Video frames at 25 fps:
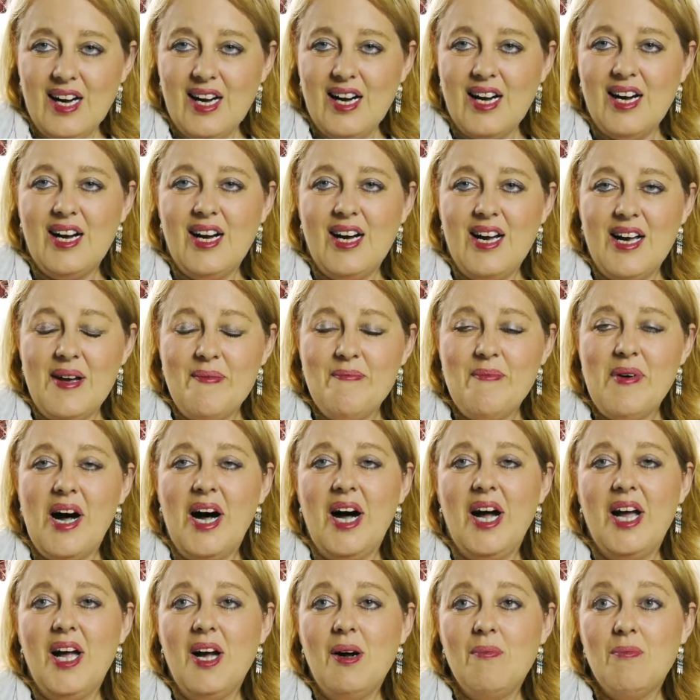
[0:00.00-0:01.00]
I
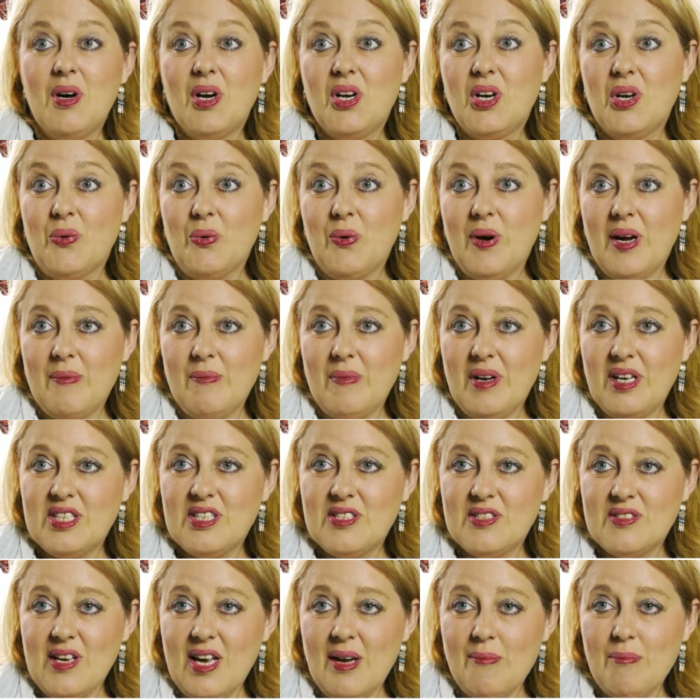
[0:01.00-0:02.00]
am on a
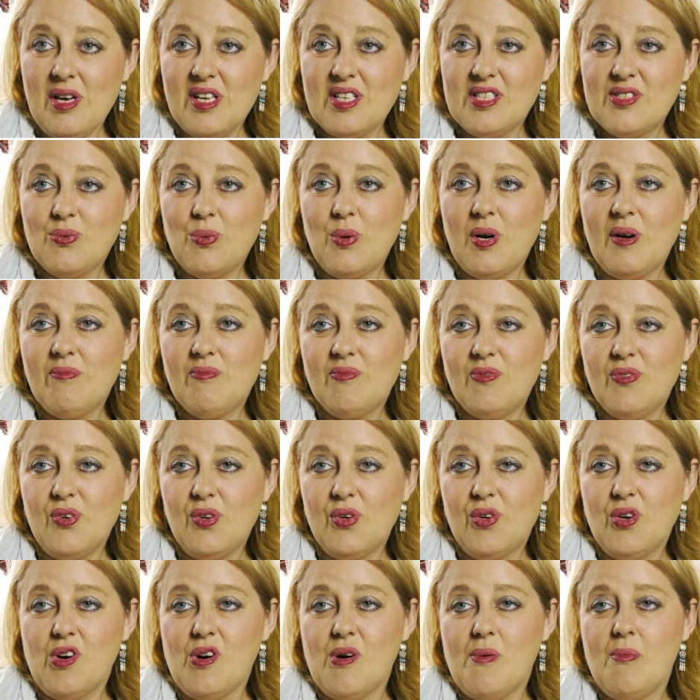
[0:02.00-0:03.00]
MS web
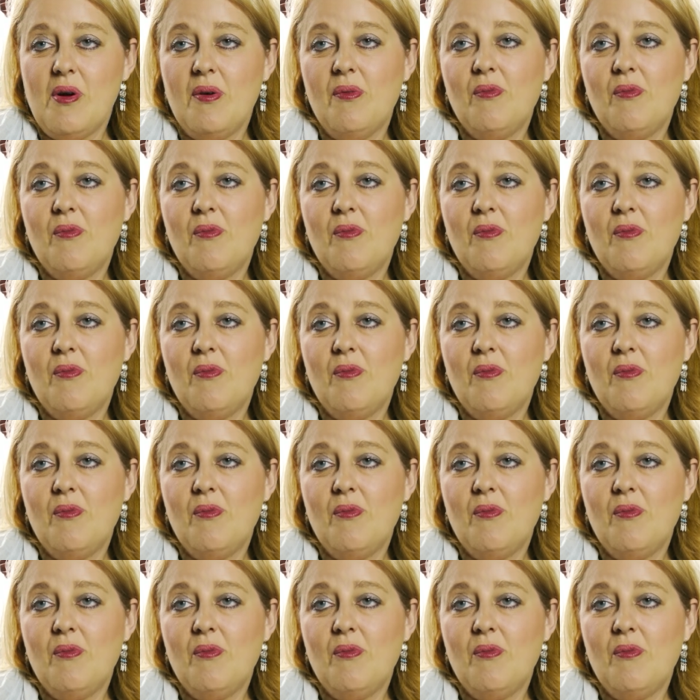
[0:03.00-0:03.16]
forum,